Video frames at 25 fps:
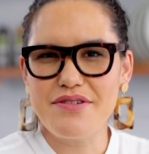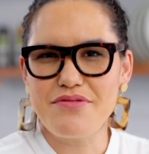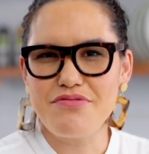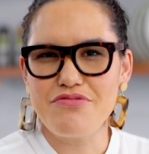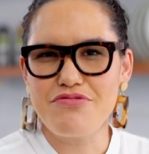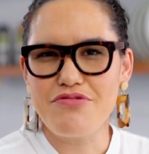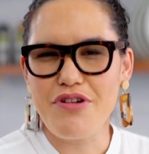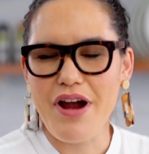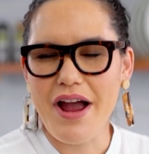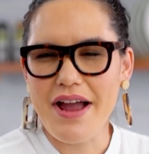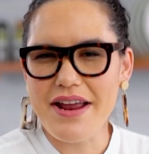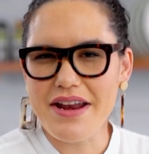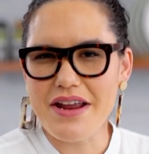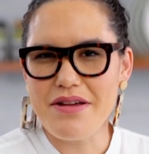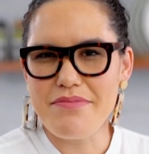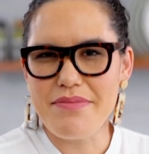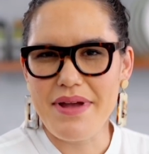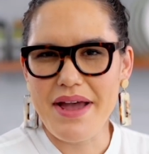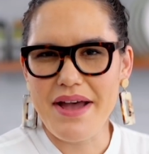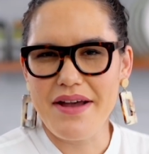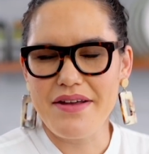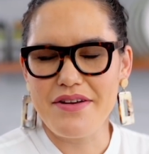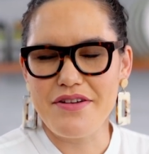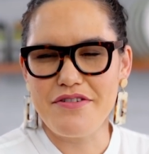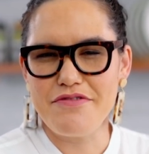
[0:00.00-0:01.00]
the right
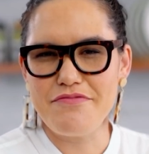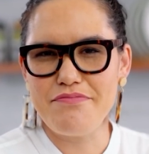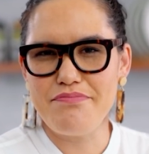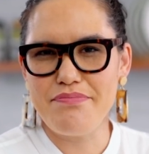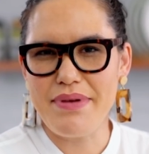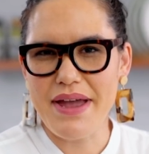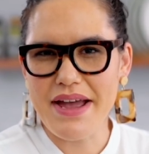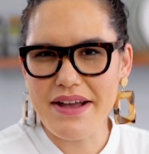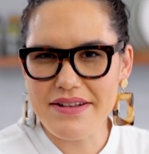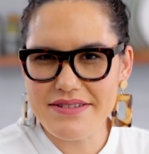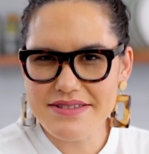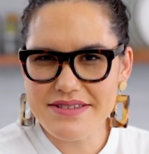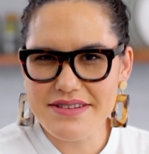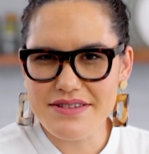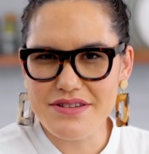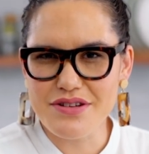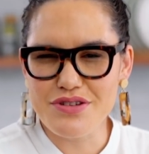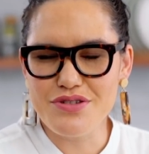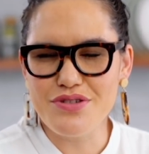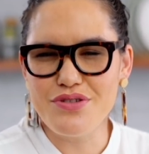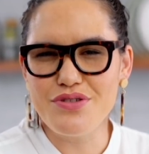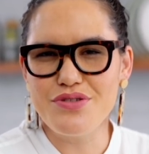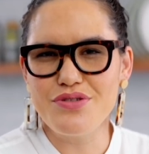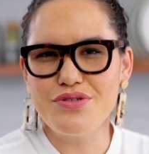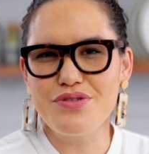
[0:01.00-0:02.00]
amount of bounce in the
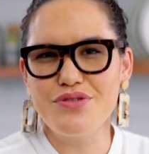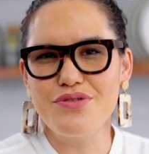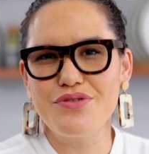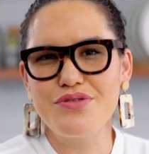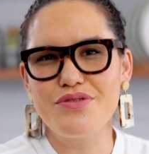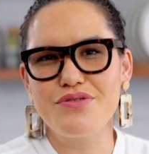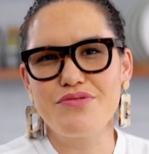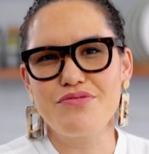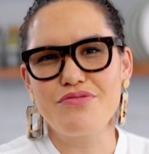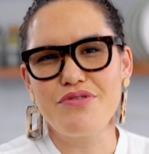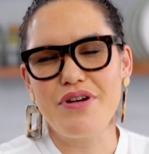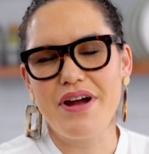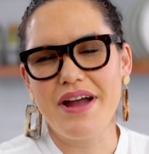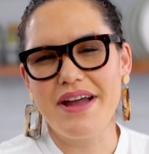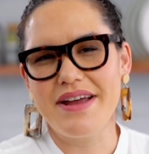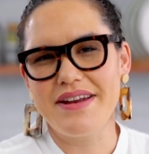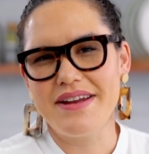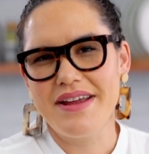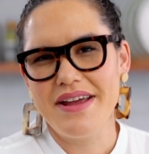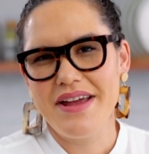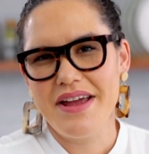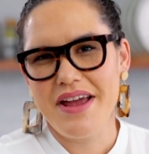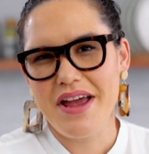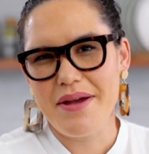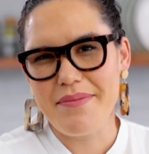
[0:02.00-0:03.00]
noodle, the right
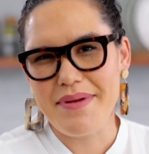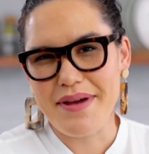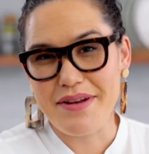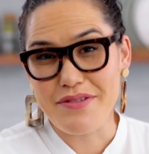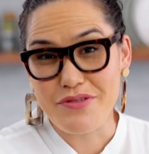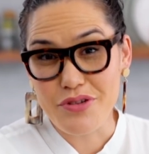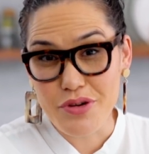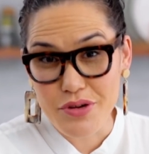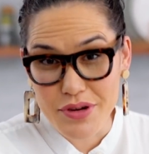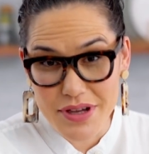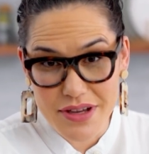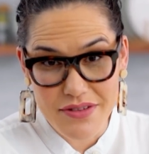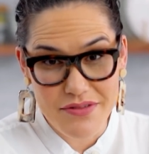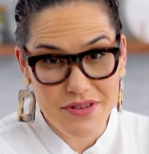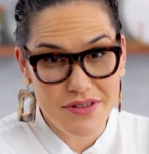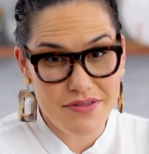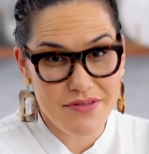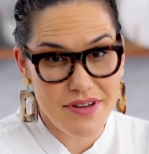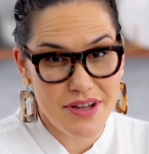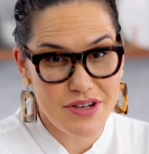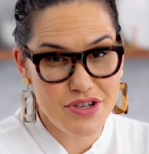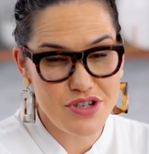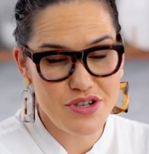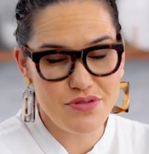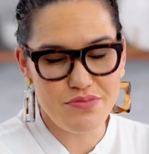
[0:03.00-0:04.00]
amount of cooking for the
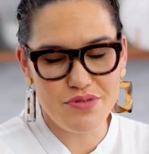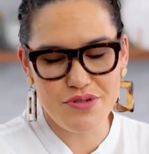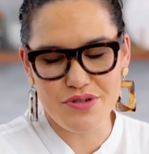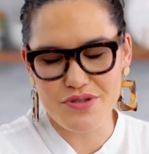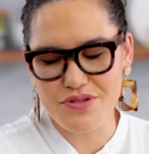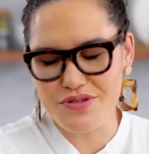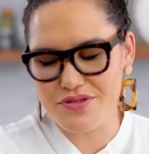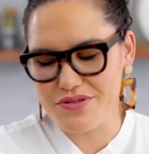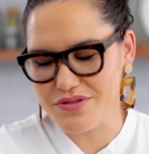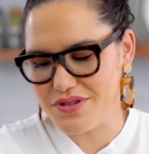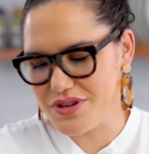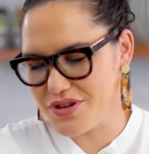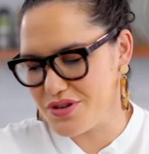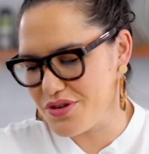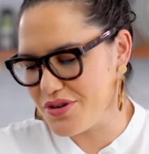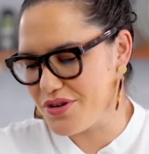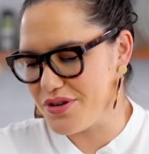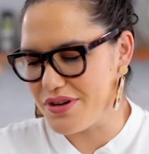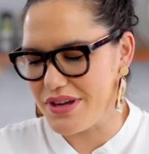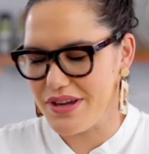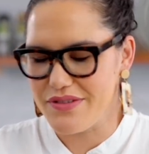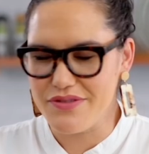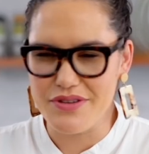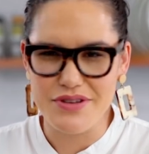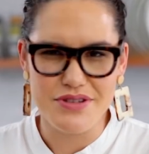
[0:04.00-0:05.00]
vegetable, you know,
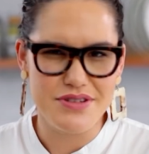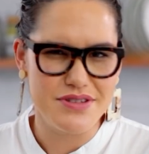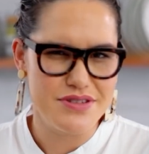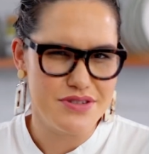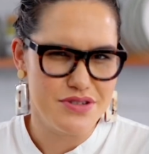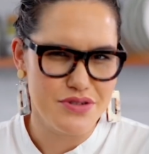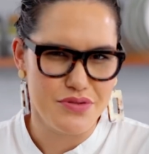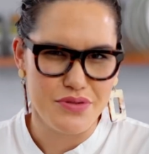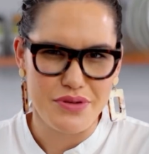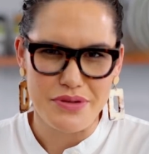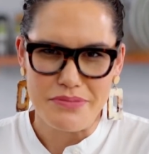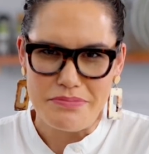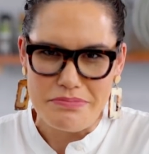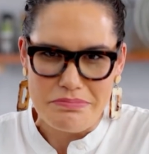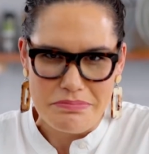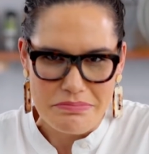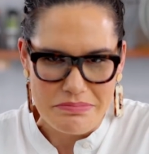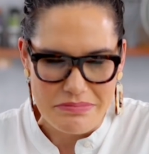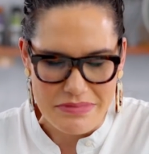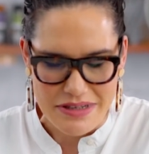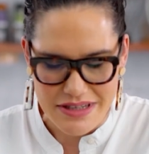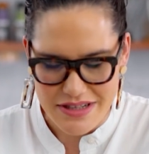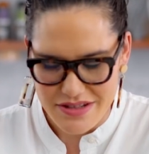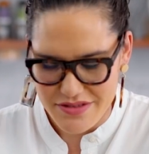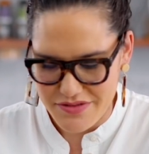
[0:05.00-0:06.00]
if you just do it
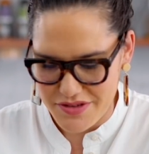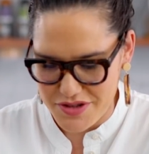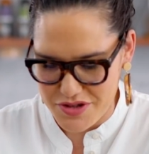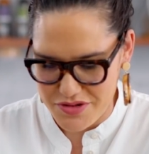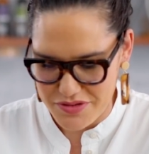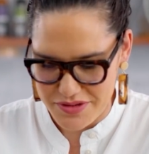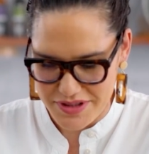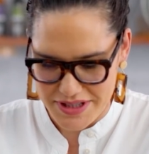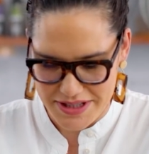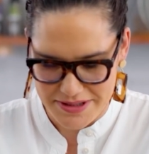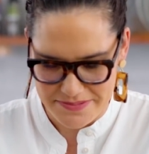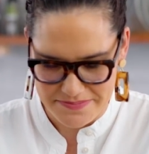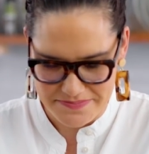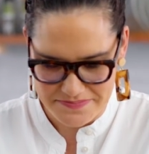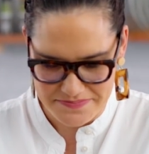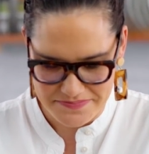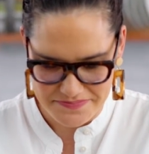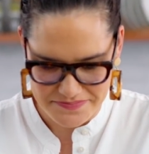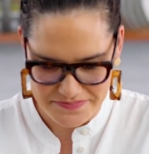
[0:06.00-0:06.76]
individually.